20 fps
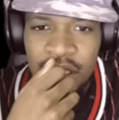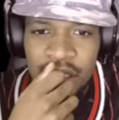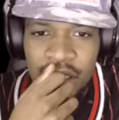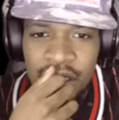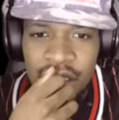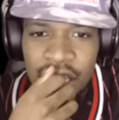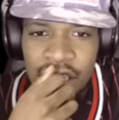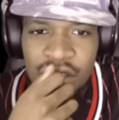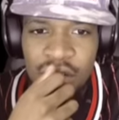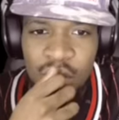
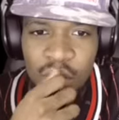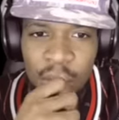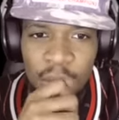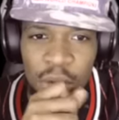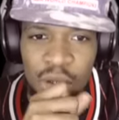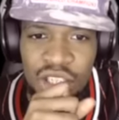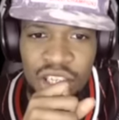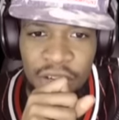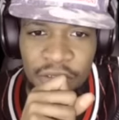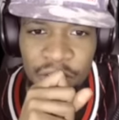That's
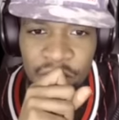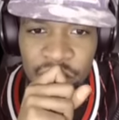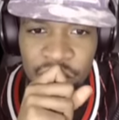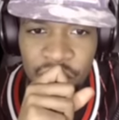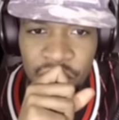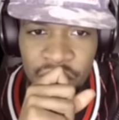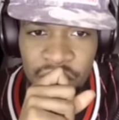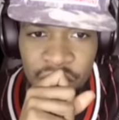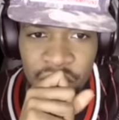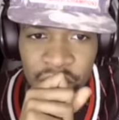normal shit for
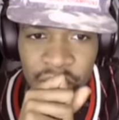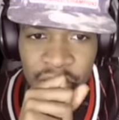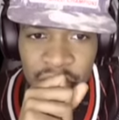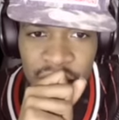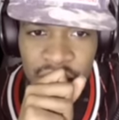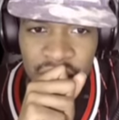Dirk, though.